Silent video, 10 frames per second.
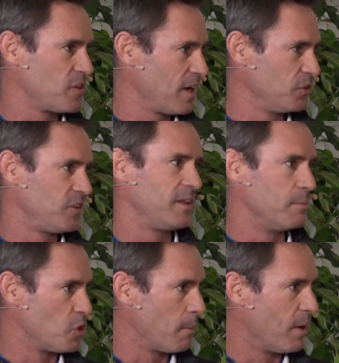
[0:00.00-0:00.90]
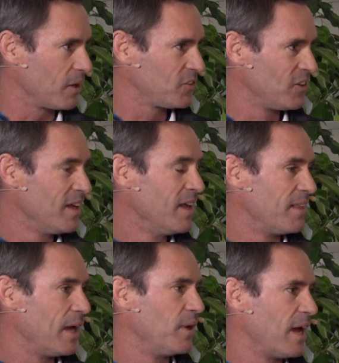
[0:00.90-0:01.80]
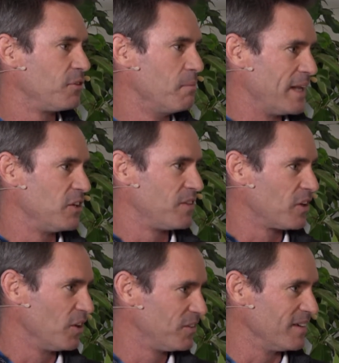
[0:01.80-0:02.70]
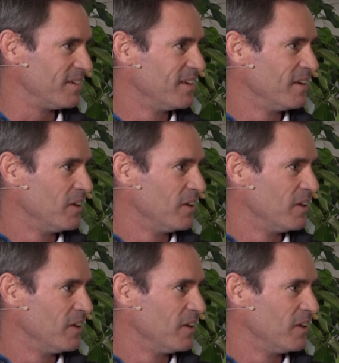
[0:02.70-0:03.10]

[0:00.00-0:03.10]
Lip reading: drive or sent them Dropbox, they would have to manage the content.